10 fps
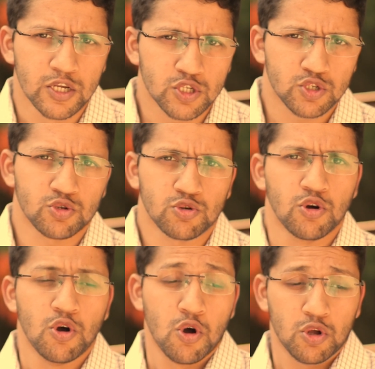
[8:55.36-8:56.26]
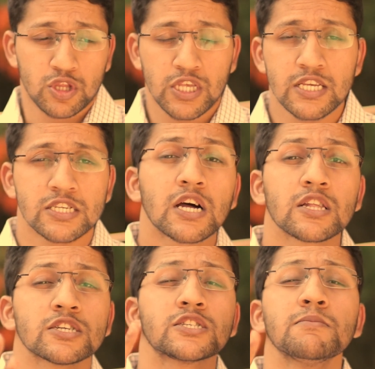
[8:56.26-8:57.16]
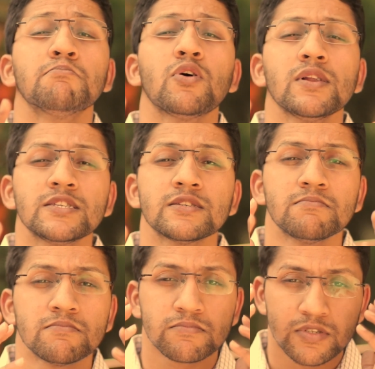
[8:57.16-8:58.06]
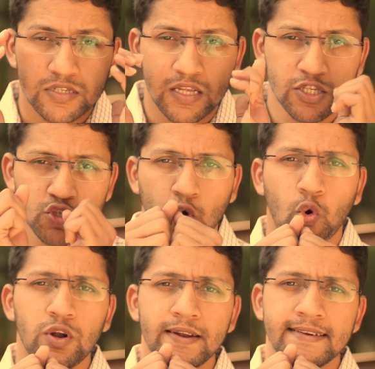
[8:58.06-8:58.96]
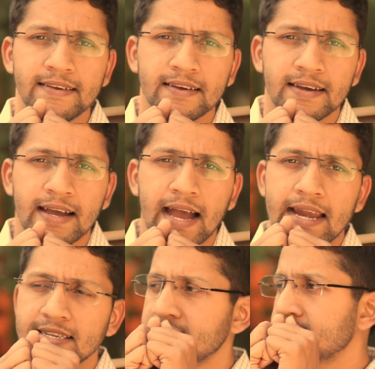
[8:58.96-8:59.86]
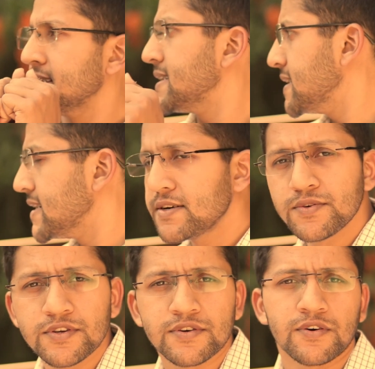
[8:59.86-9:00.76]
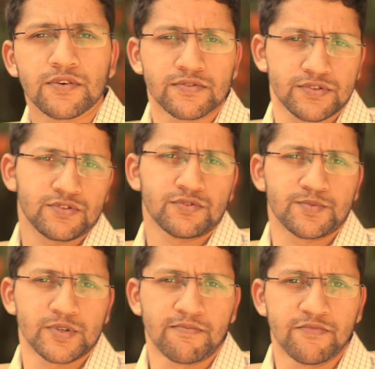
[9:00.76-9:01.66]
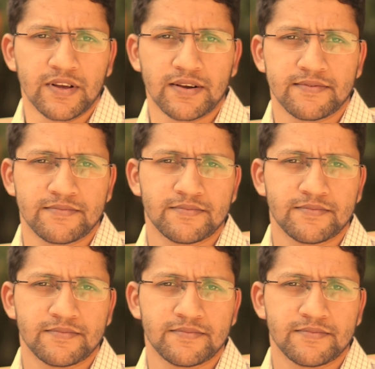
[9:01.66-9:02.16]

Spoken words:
So these are the symbolism sun is holding and sitting into your horoscope somewhere.